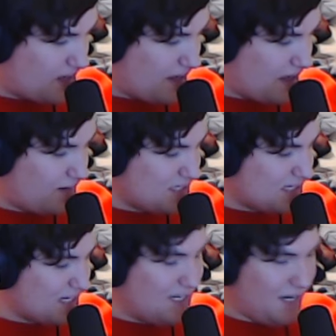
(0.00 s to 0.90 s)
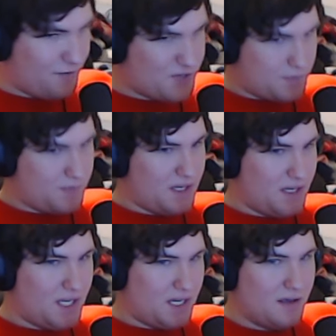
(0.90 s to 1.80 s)
At least like Need for
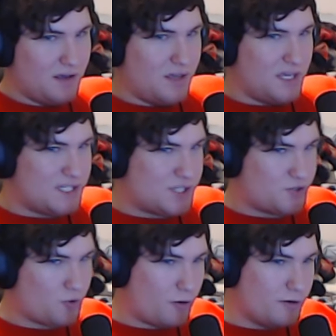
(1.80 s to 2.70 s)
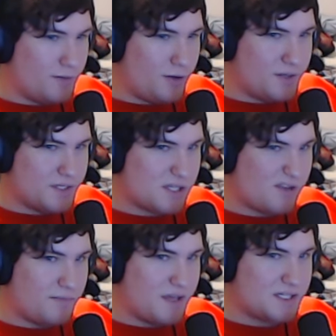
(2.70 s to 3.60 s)
Speed, its story mode and stuff
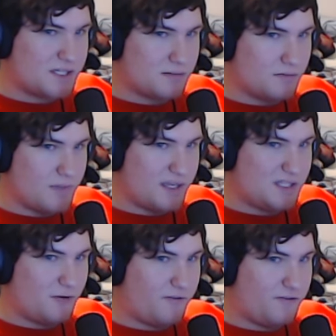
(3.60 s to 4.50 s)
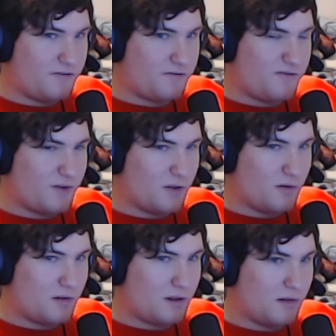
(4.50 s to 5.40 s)
makes you
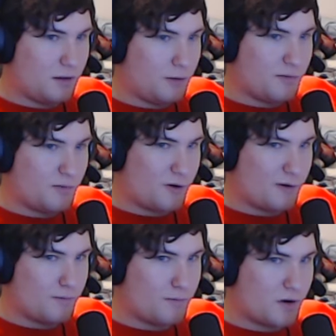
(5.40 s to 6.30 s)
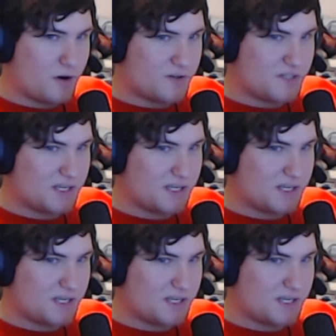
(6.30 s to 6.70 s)
feel a little bit more immersed in